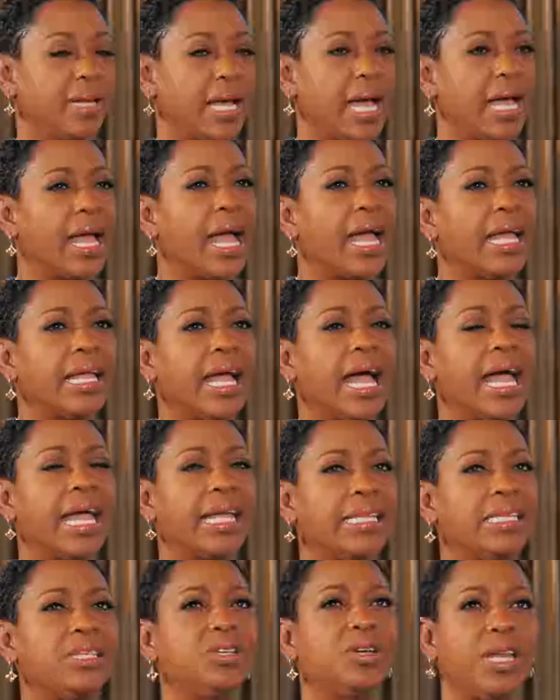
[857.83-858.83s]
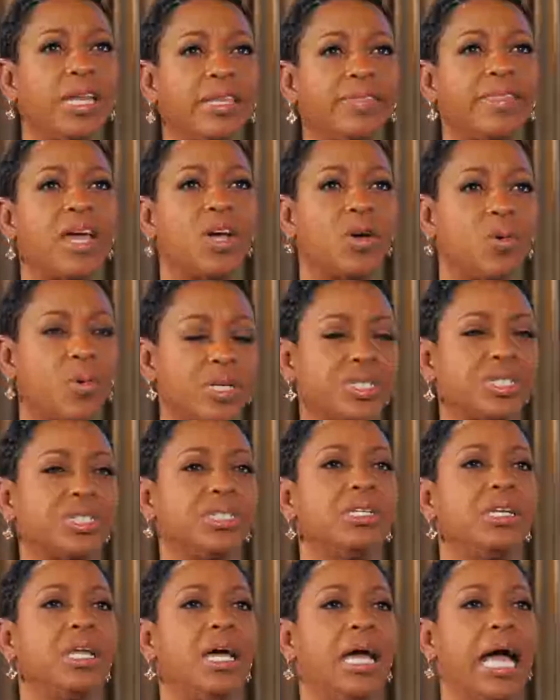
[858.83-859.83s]
I get that
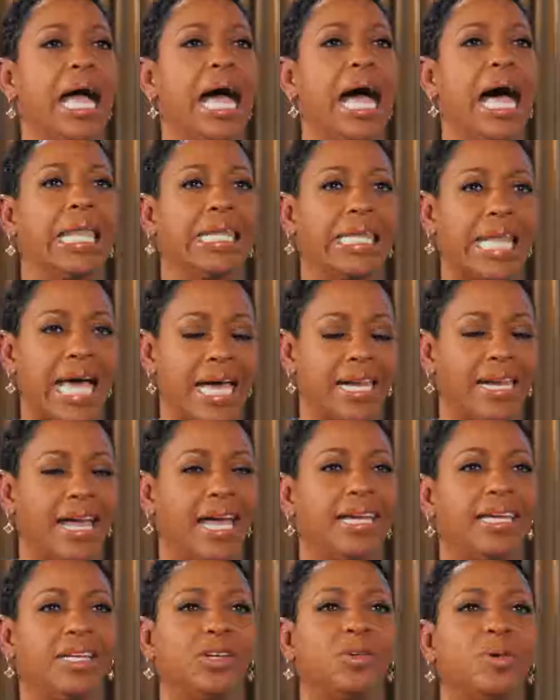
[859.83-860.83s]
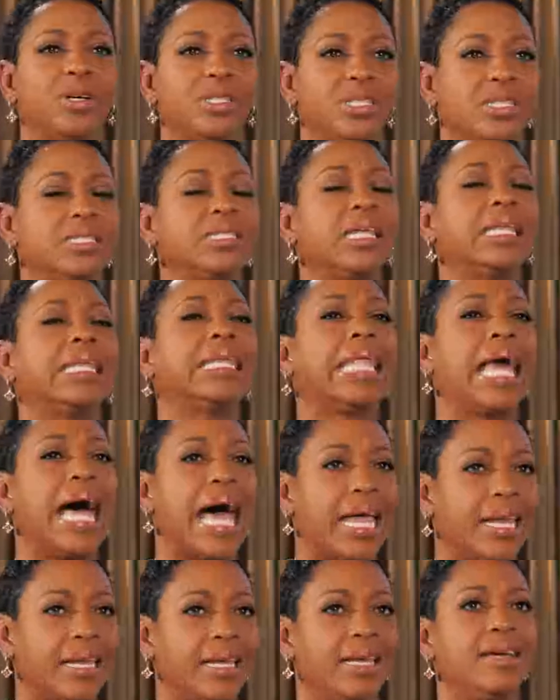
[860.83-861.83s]
question a lot. I get questions a
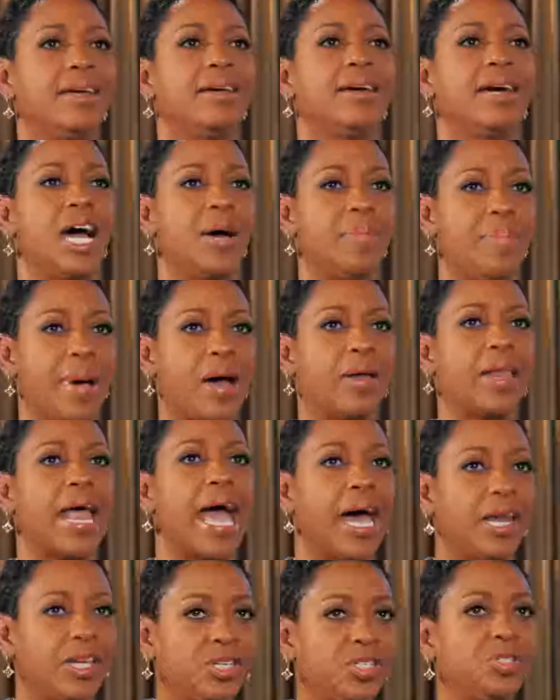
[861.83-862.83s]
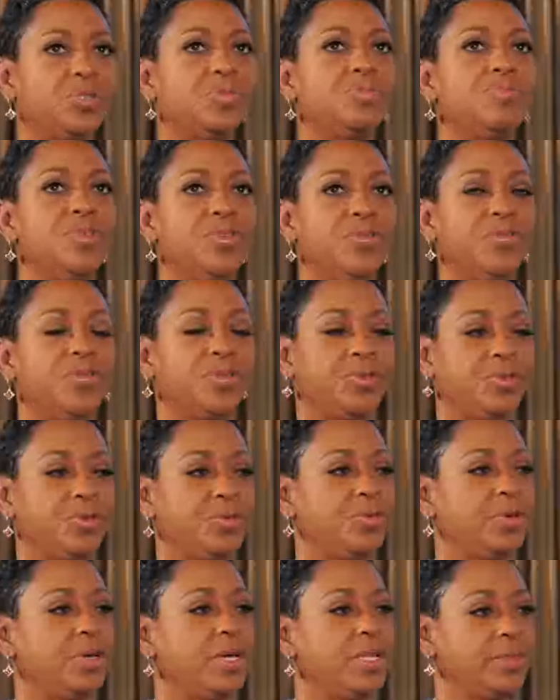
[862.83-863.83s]
lot about how did you move
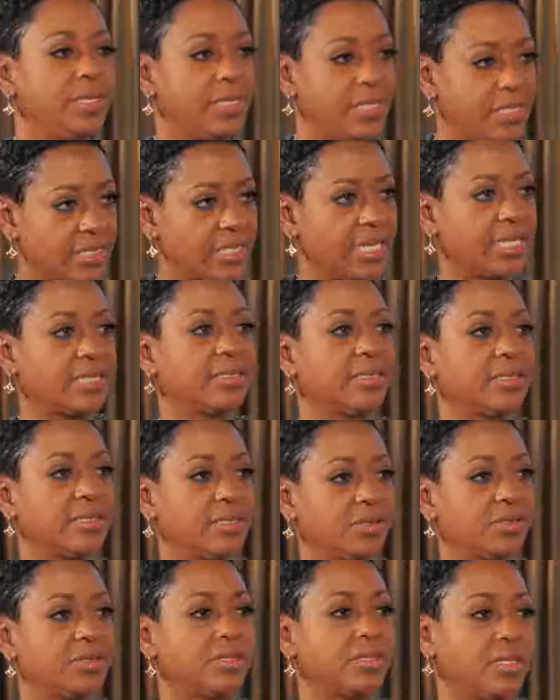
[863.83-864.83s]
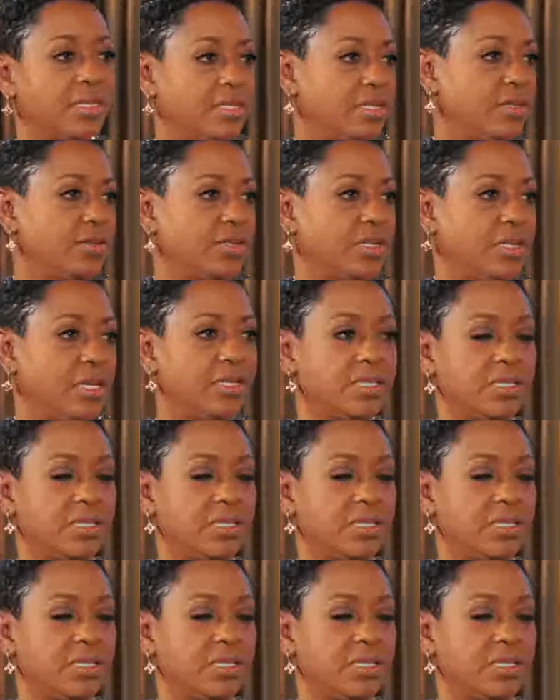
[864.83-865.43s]
through the Dyslexic Association?